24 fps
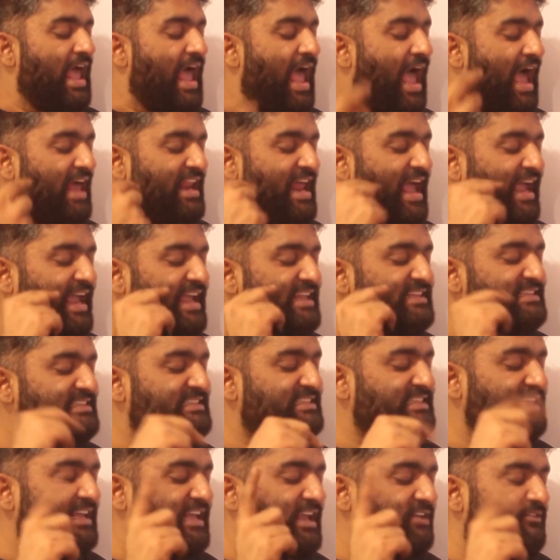And I can
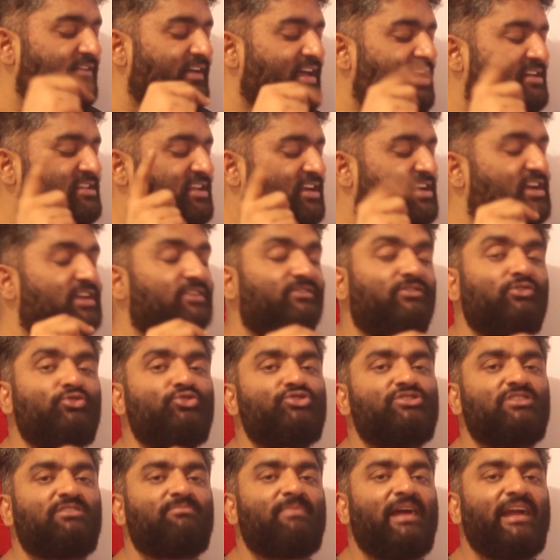see where the
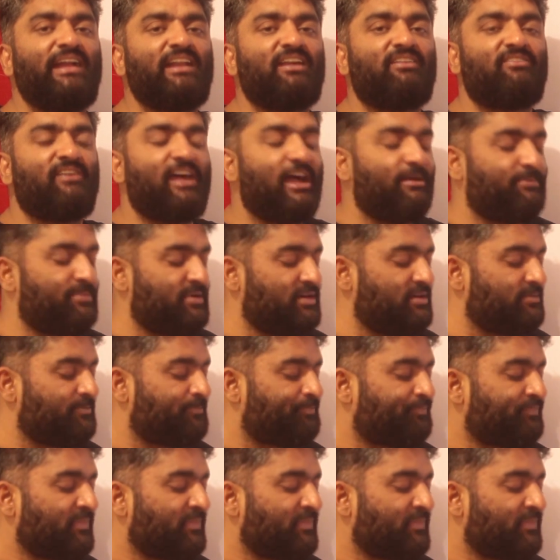confusion might have happened,